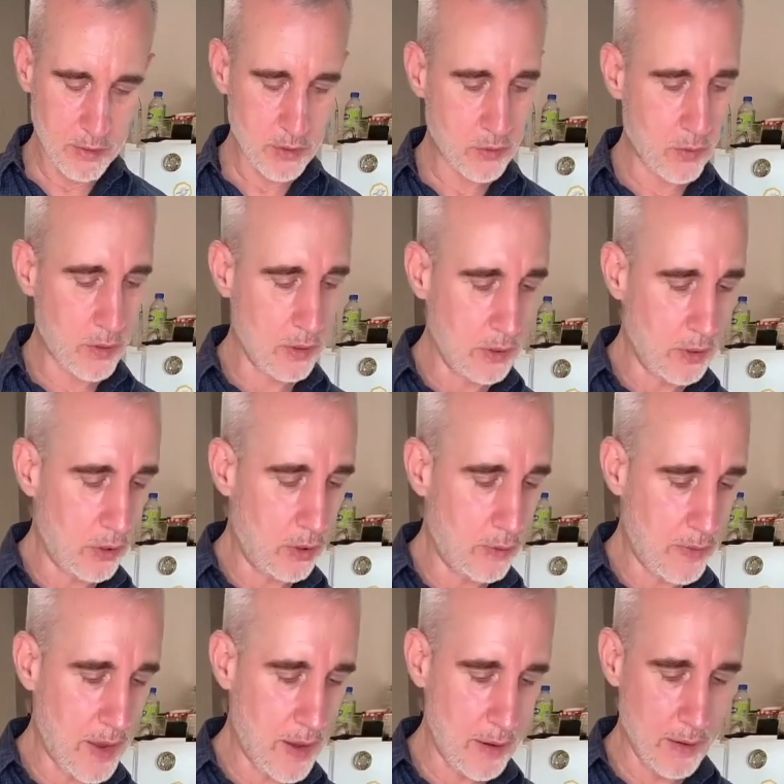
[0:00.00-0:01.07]
Just squirt a little
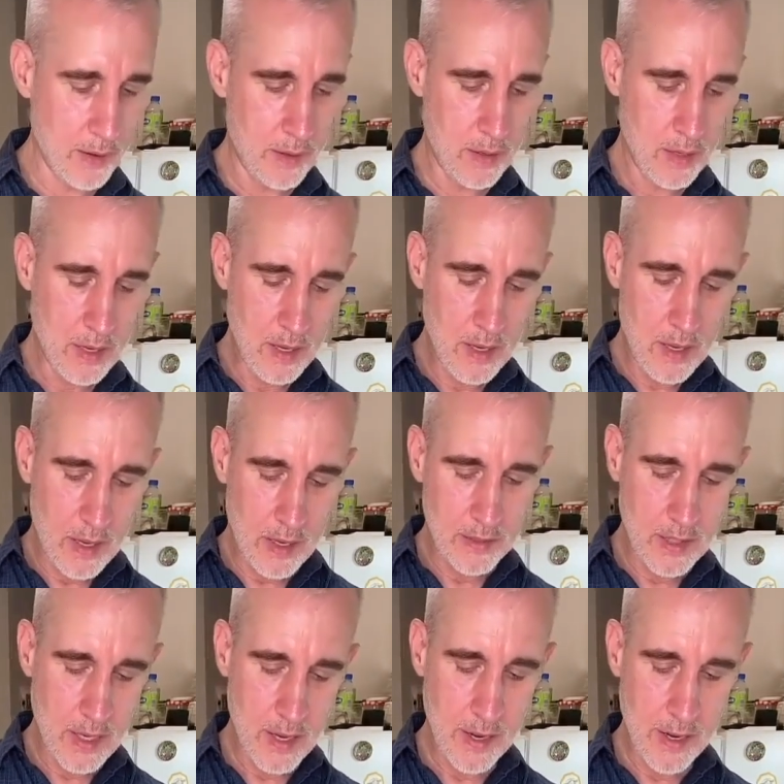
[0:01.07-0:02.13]
of that in, a
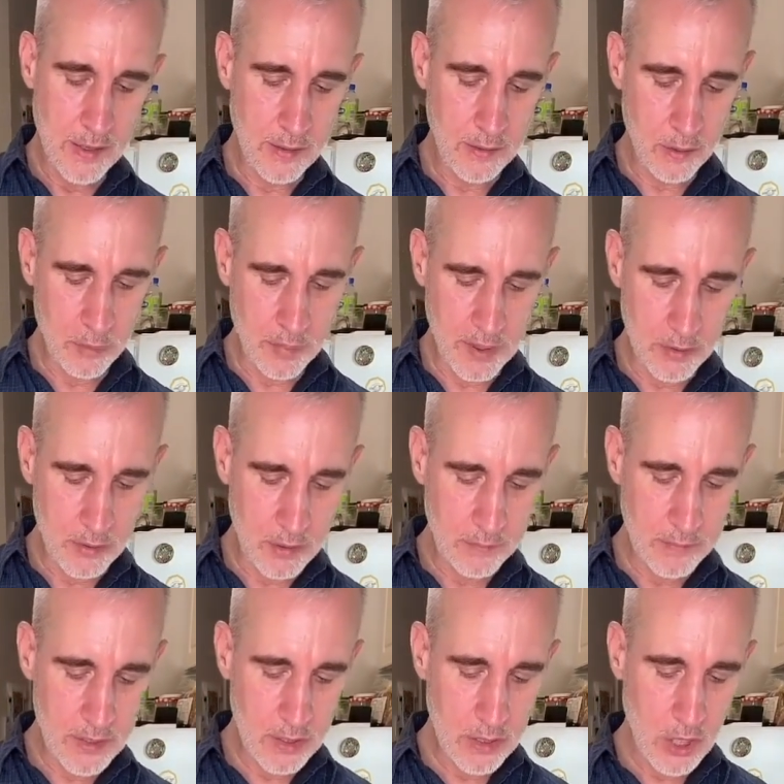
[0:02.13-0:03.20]
tiny little pinch
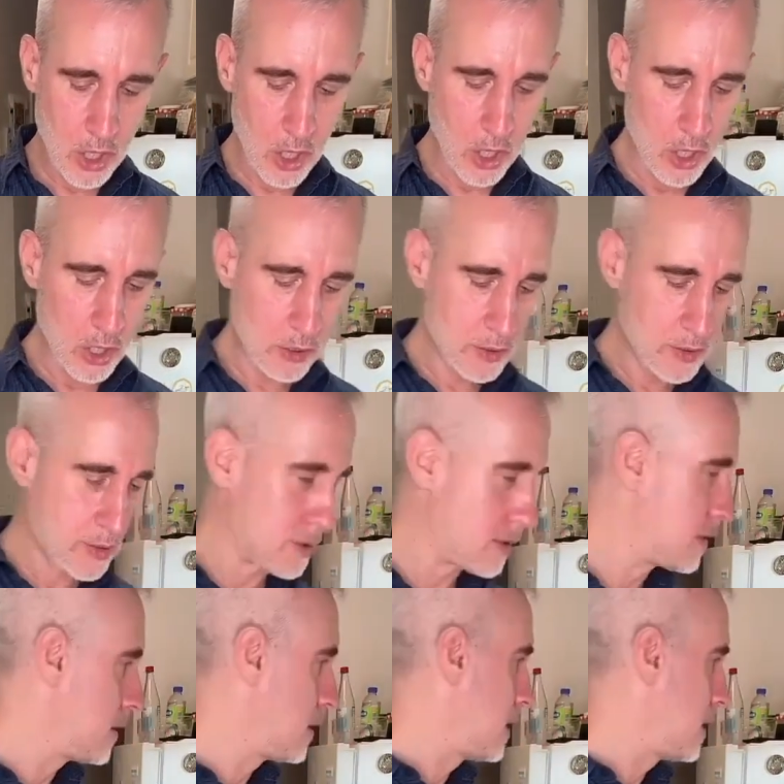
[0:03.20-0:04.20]
of salt,